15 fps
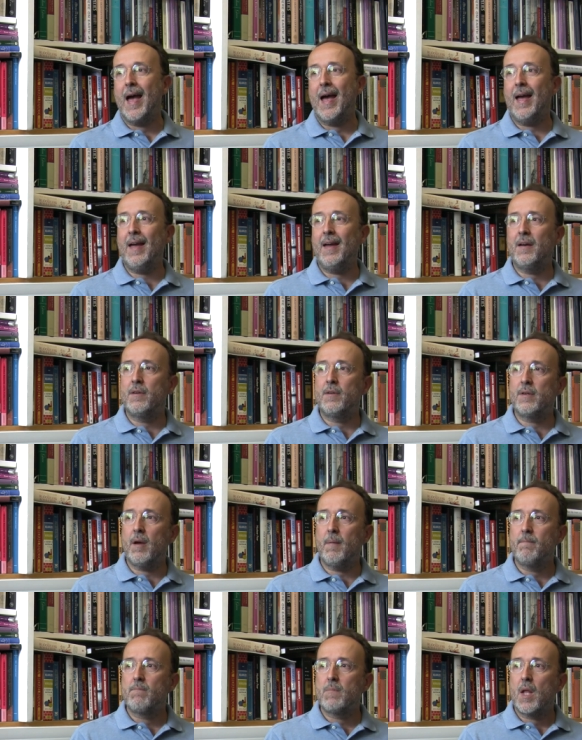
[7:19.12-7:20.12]
And
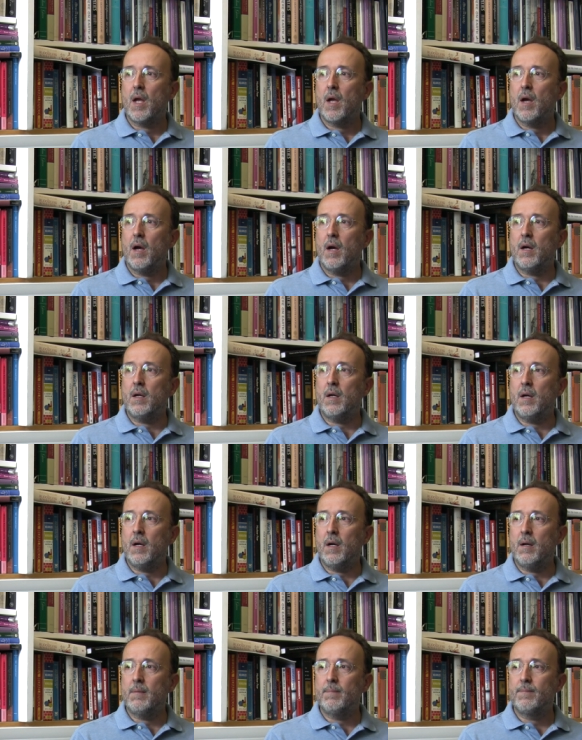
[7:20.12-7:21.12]
uh,
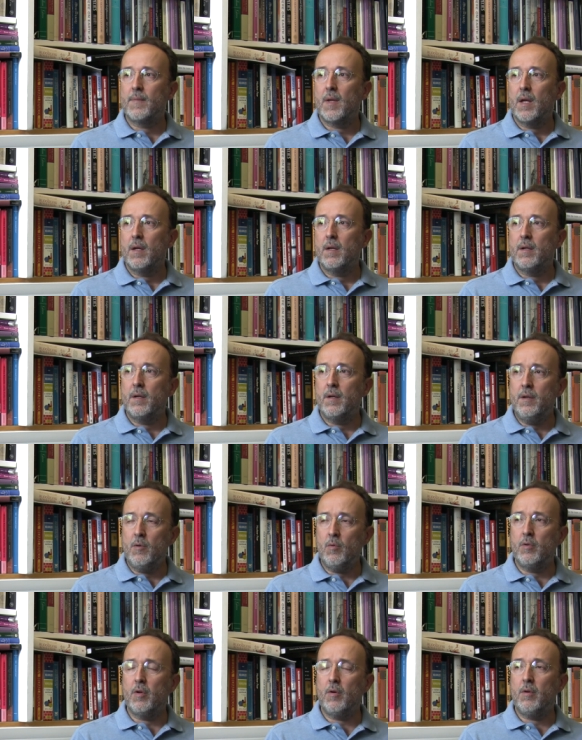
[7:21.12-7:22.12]
uh,
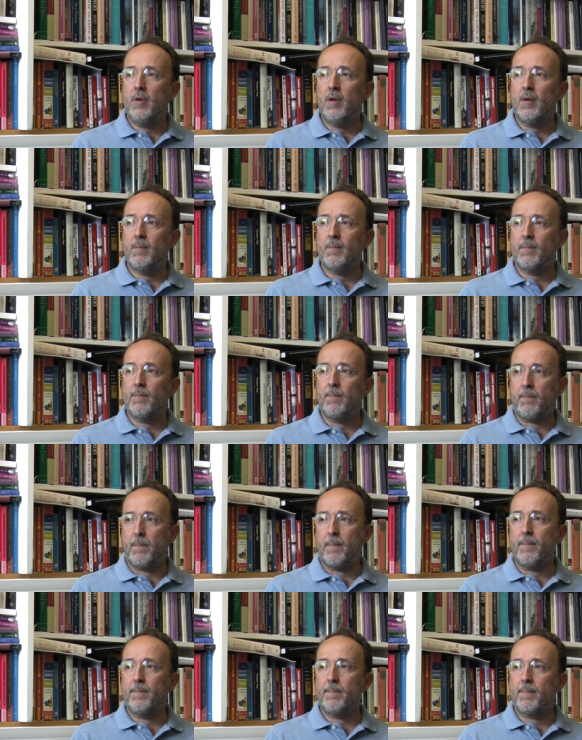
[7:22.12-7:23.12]
Newton
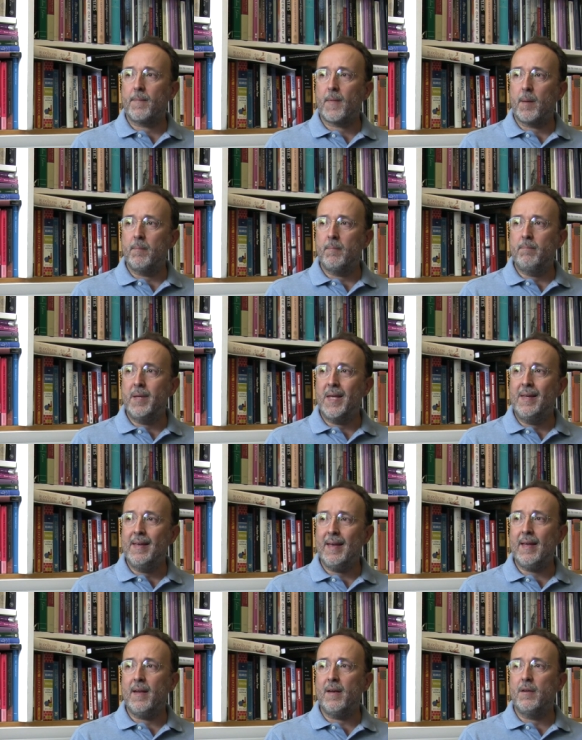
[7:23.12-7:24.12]

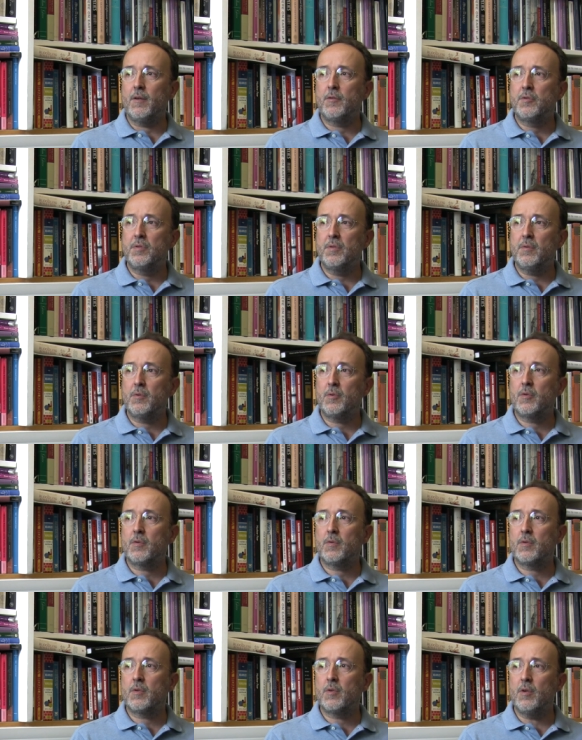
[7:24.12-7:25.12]
began to
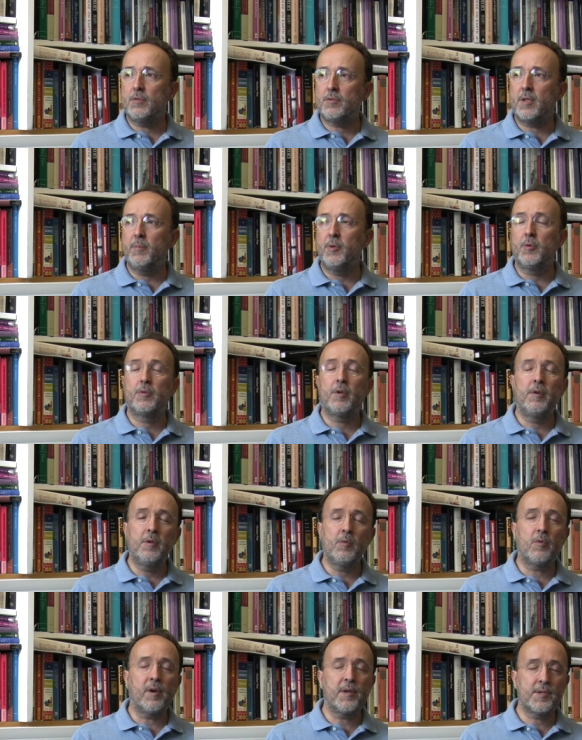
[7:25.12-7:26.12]
contribute
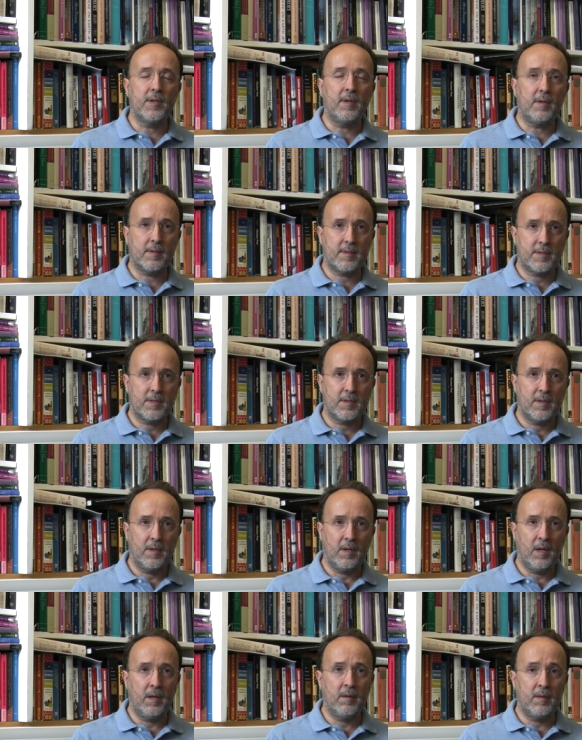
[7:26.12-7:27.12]
new results
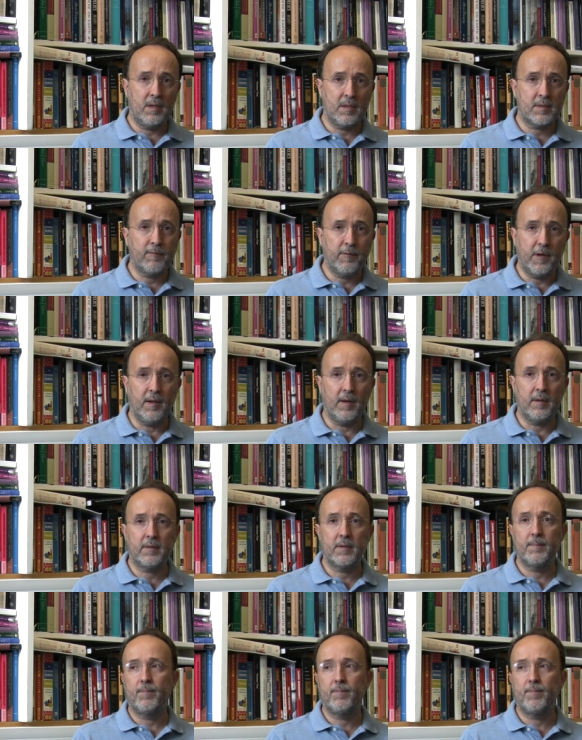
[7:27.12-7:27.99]
in this field.